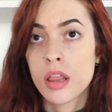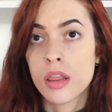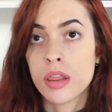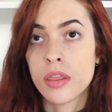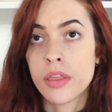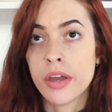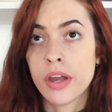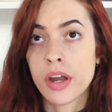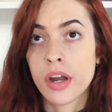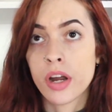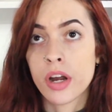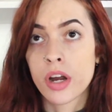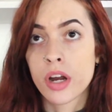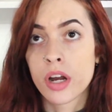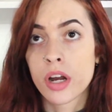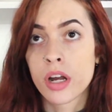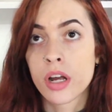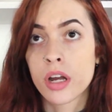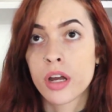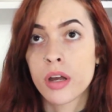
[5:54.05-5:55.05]

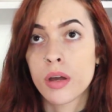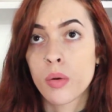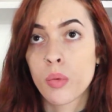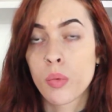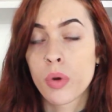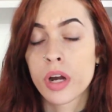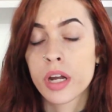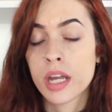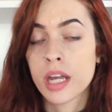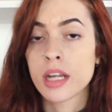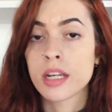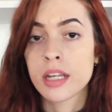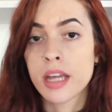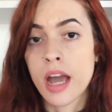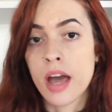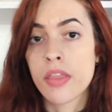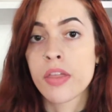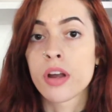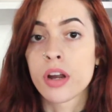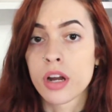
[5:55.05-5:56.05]
they're working
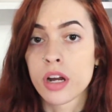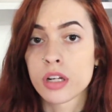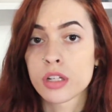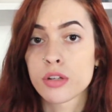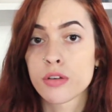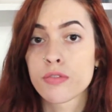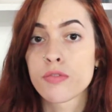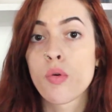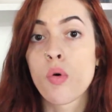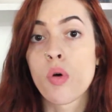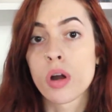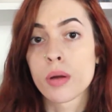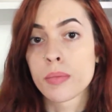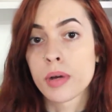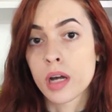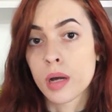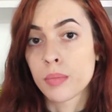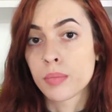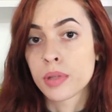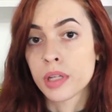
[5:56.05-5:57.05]
together to form
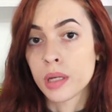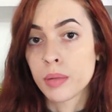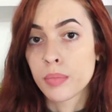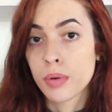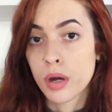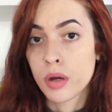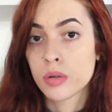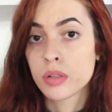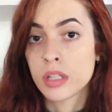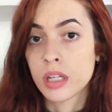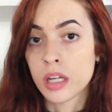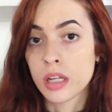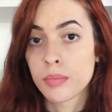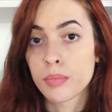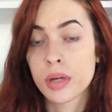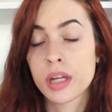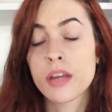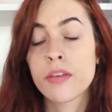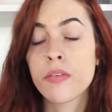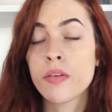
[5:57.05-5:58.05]
a complete protein.
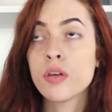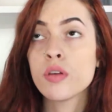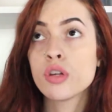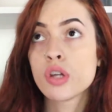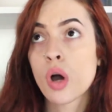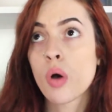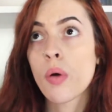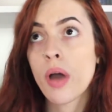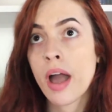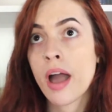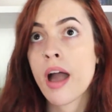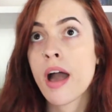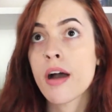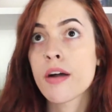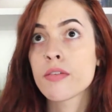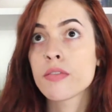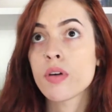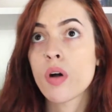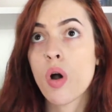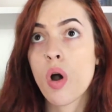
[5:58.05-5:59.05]
But if you don't
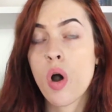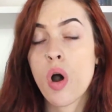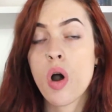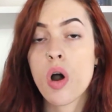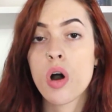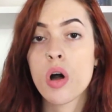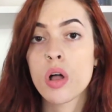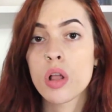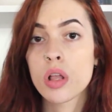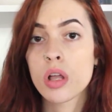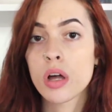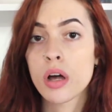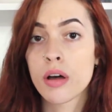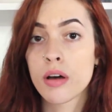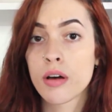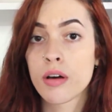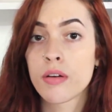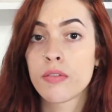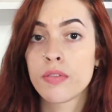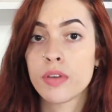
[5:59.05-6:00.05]
have all
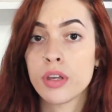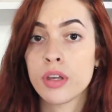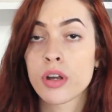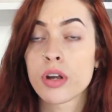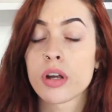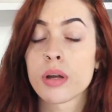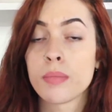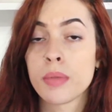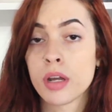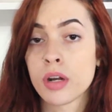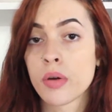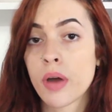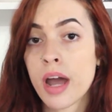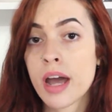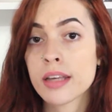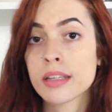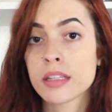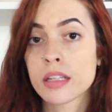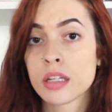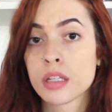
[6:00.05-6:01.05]
of your amino
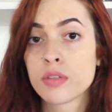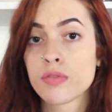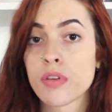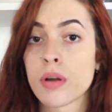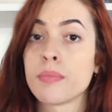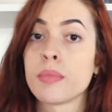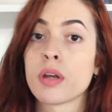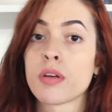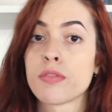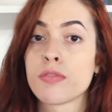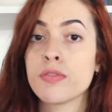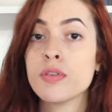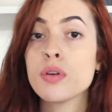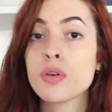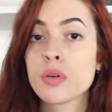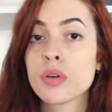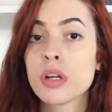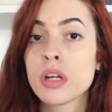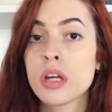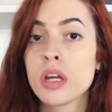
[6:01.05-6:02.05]
acids from your
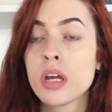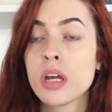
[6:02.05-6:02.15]
food,